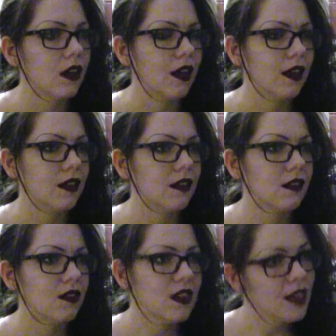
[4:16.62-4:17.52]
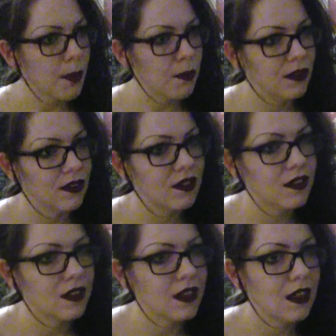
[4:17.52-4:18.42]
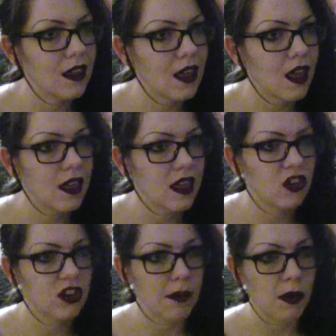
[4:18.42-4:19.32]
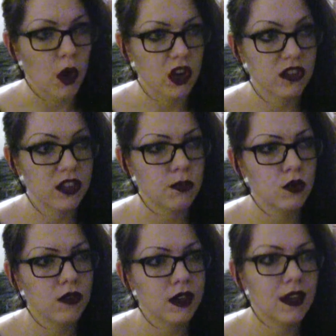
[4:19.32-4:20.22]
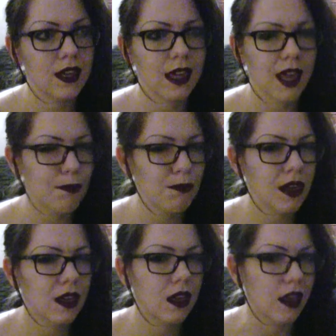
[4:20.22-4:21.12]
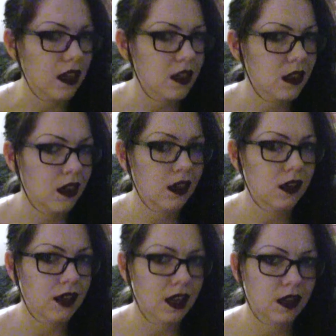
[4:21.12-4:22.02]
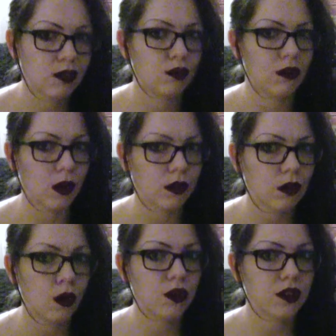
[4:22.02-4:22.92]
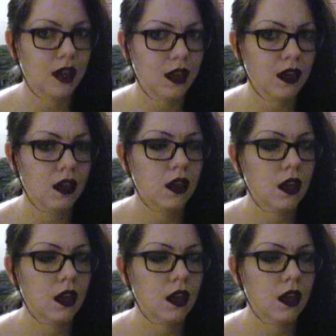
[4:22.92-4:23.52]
And this happened each time I watched this movie. He kept me guessing, like, throughout the whole thing.